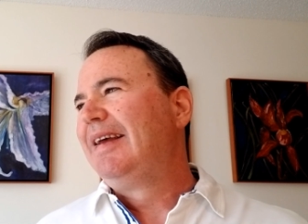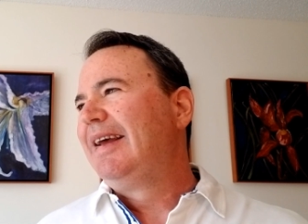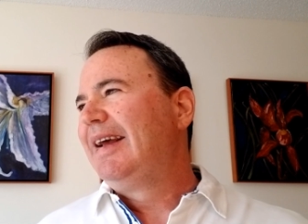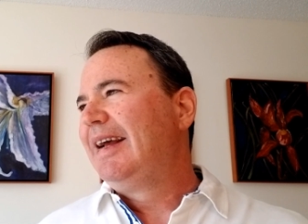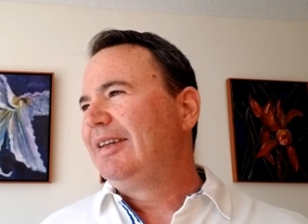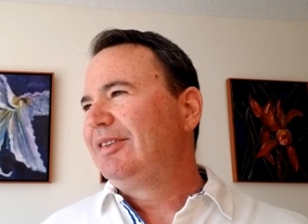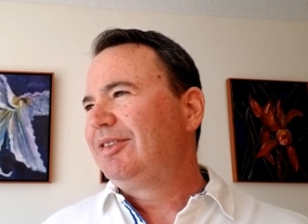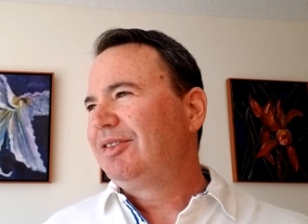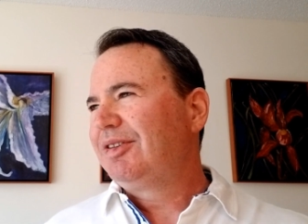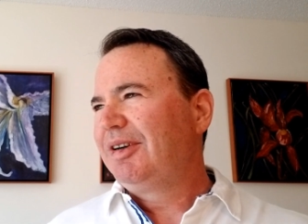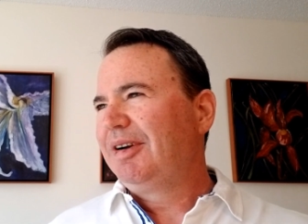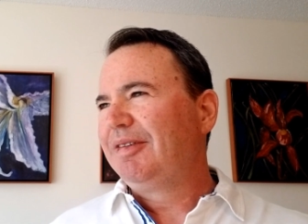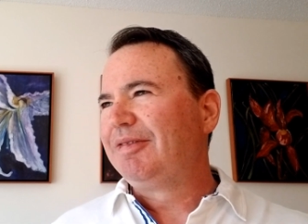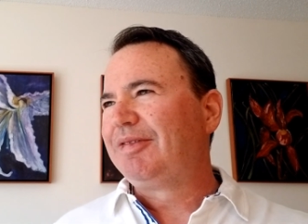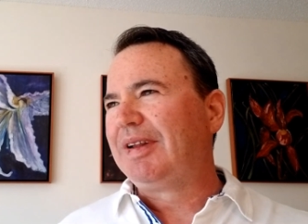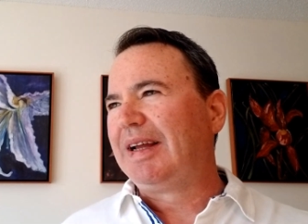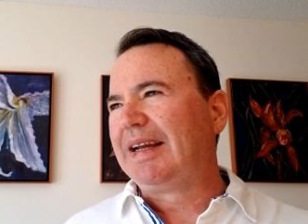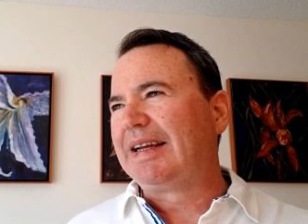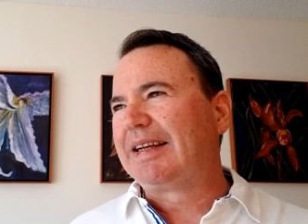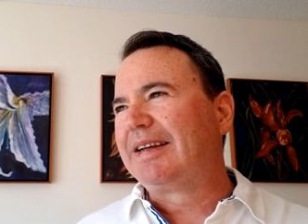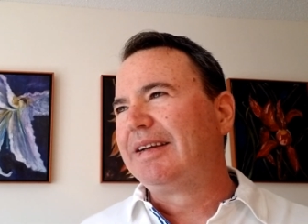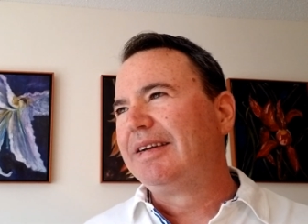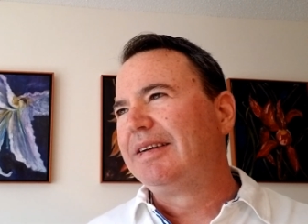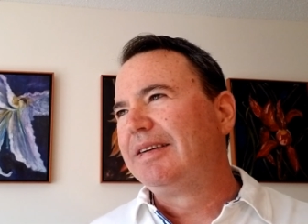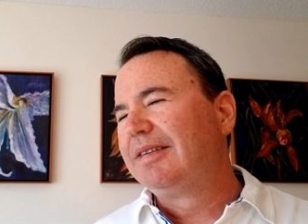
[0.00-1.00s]
it's sort of
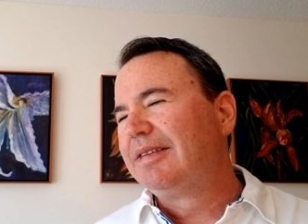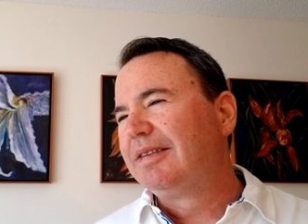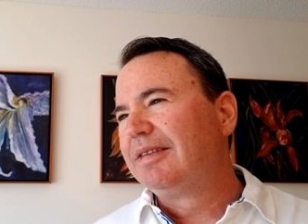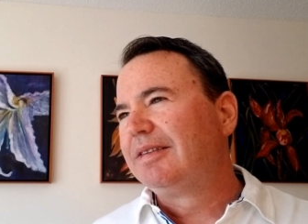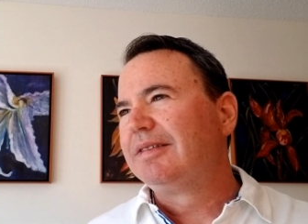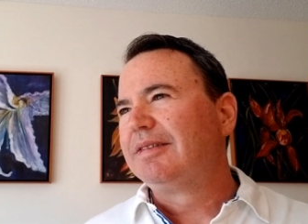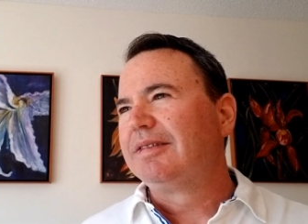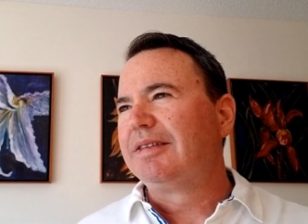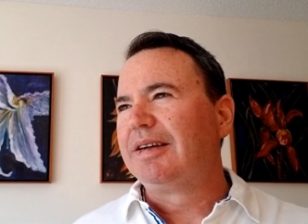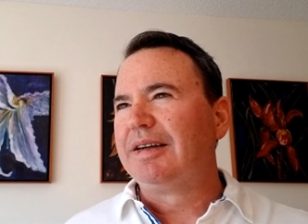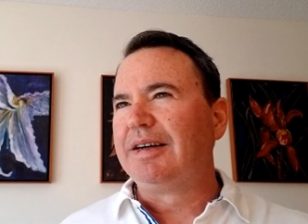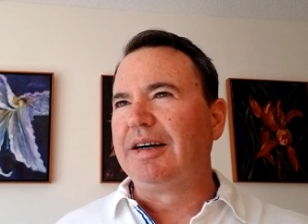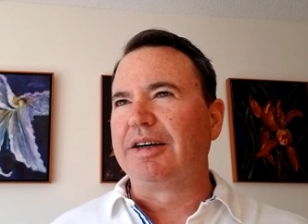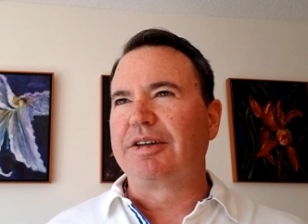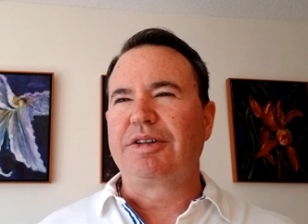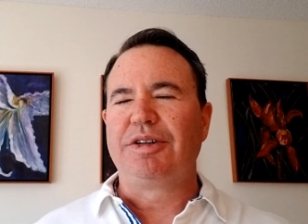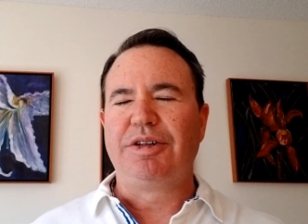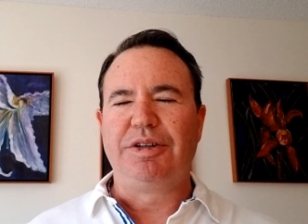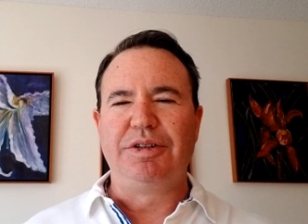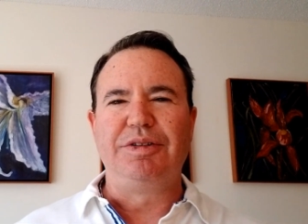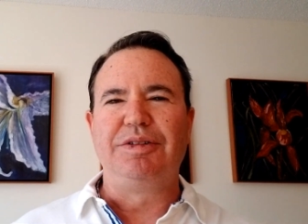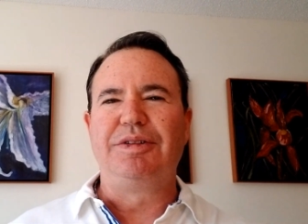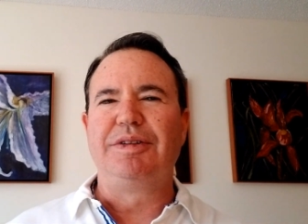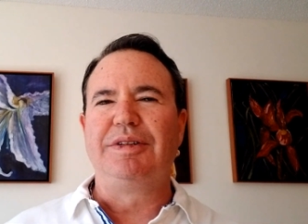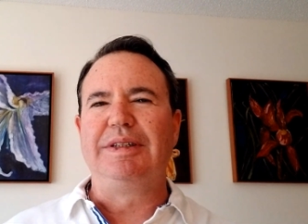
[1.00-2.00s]
like a
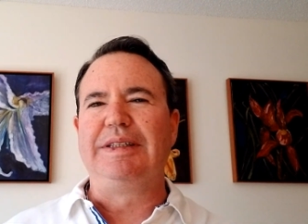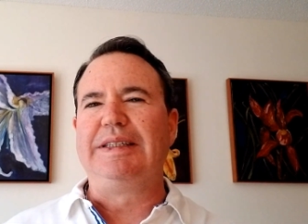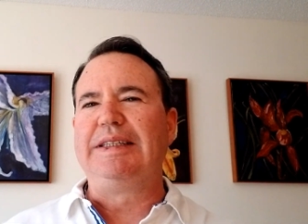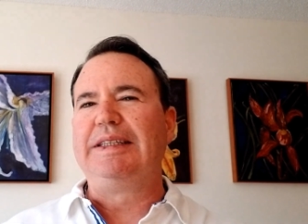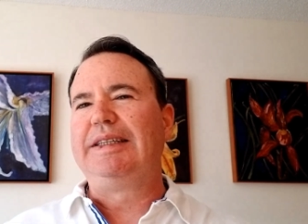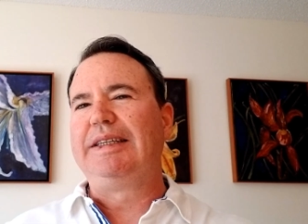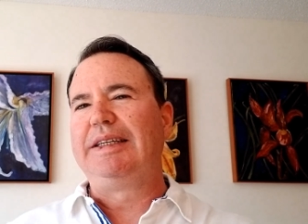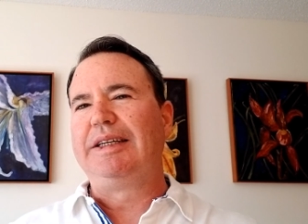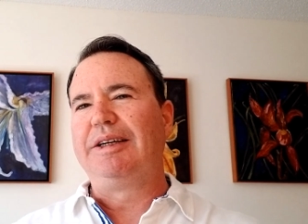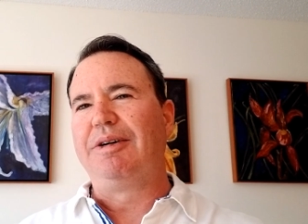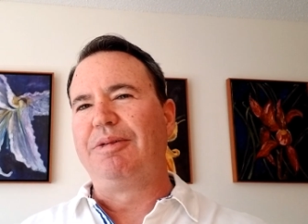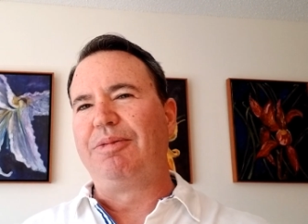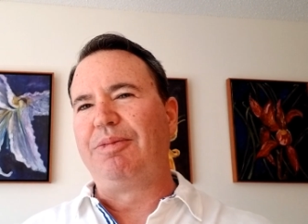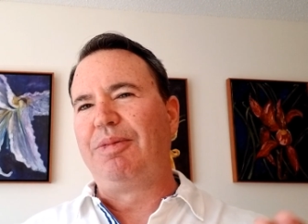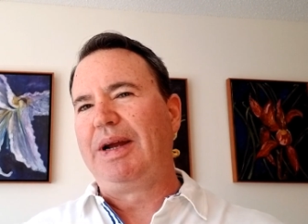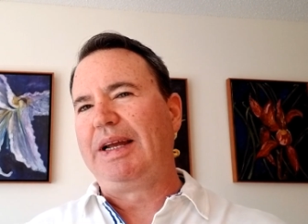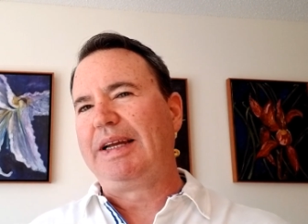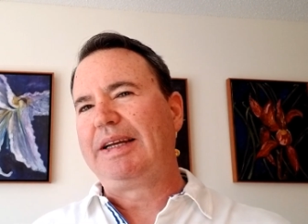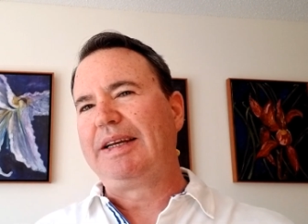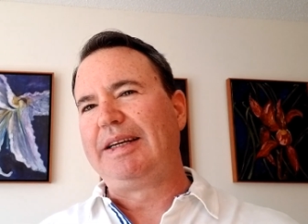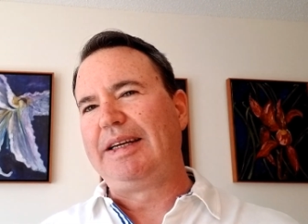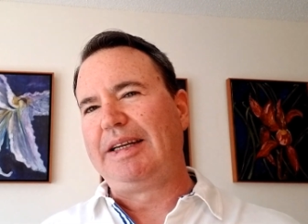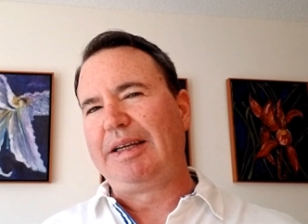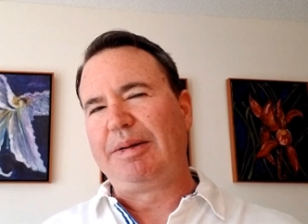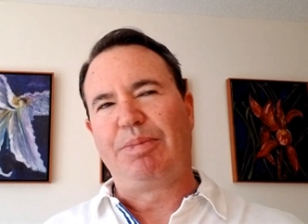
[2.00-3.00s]
Kundalini
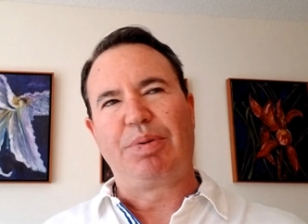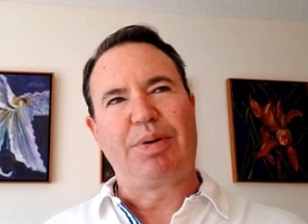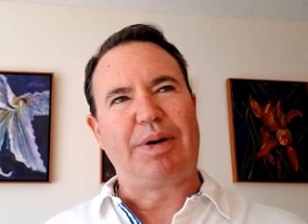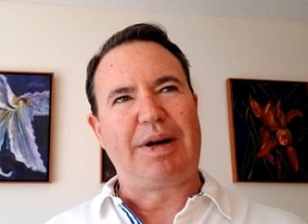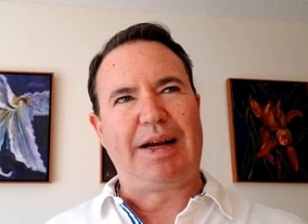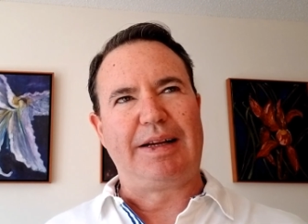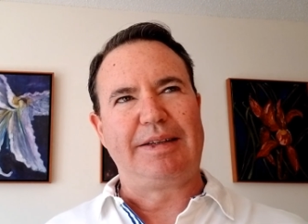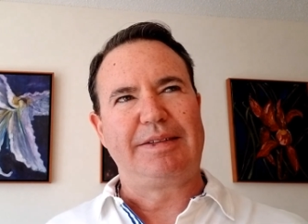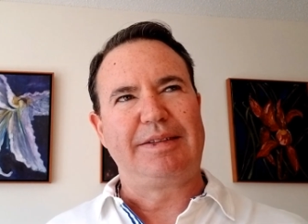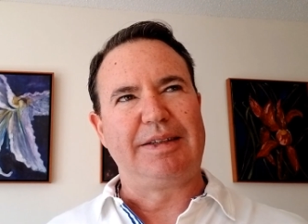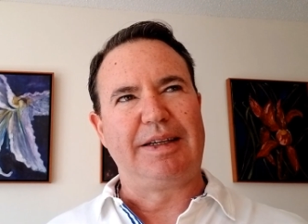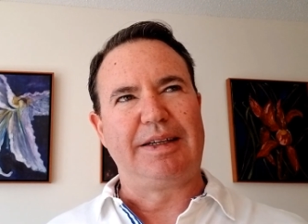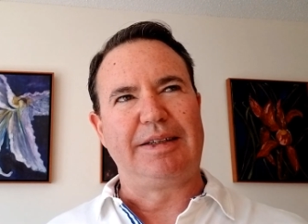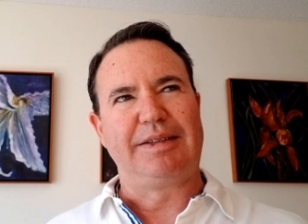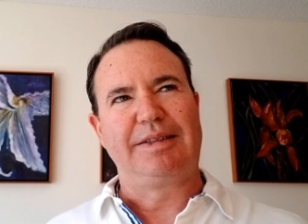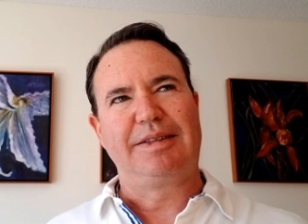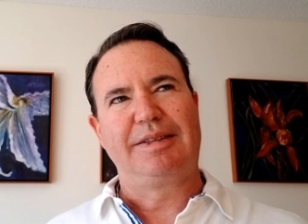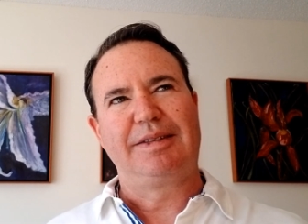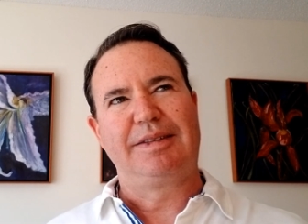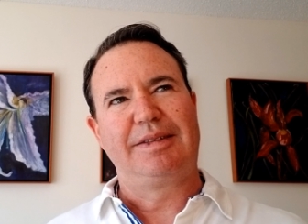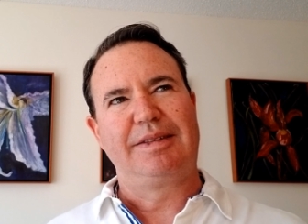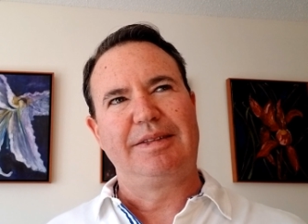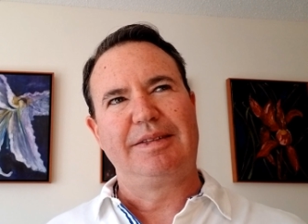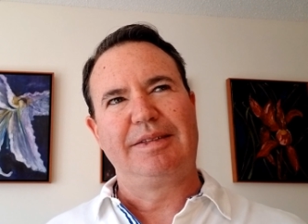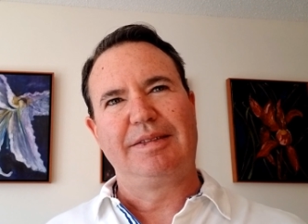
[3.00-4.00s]
awakening
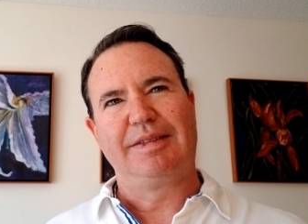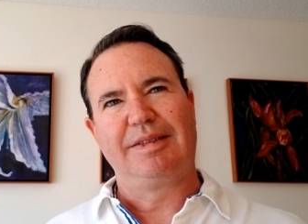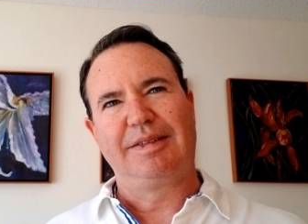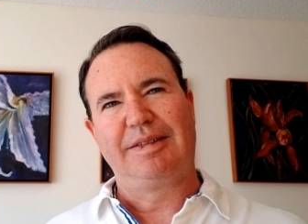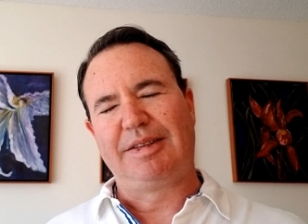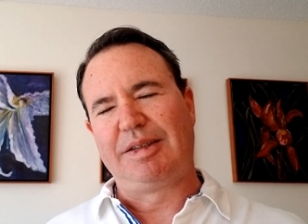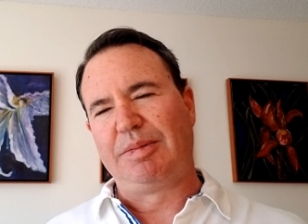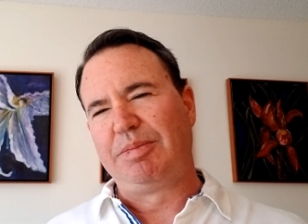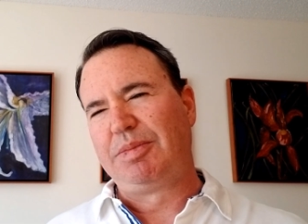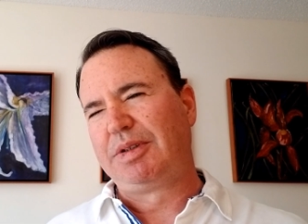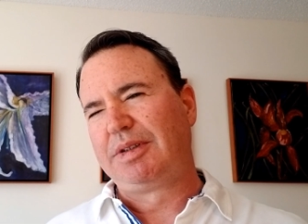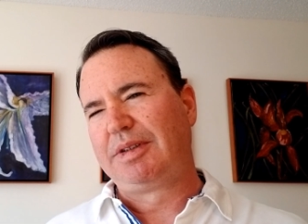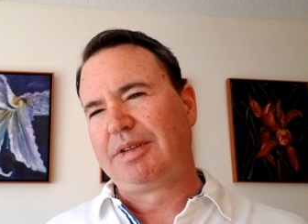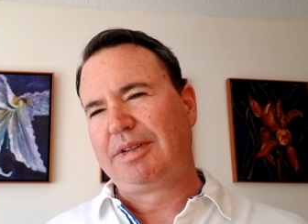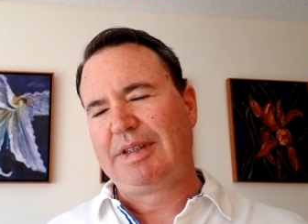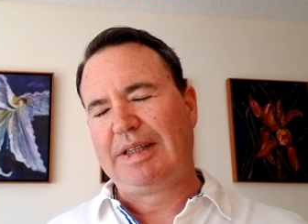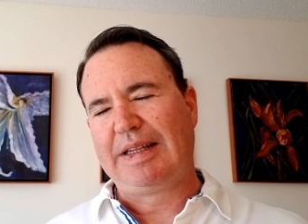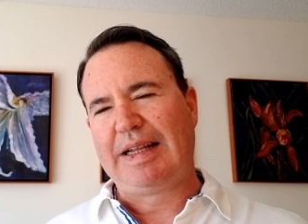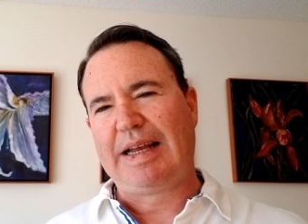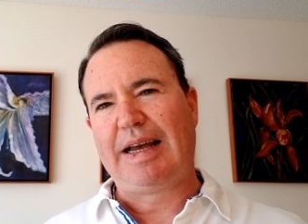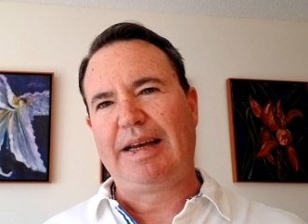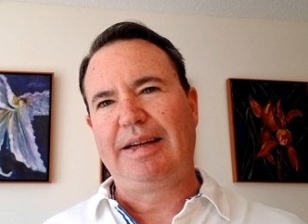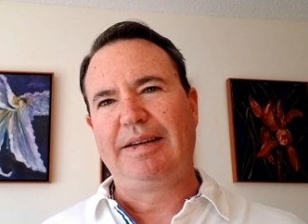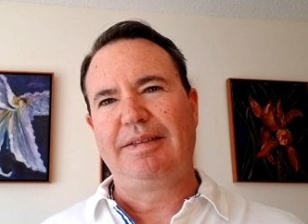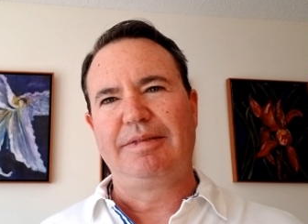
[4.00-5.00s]
process similar to
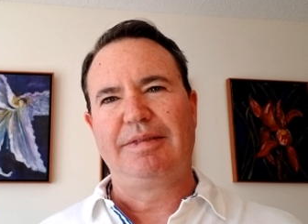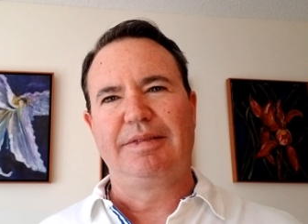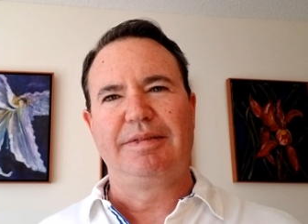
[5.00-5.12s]
that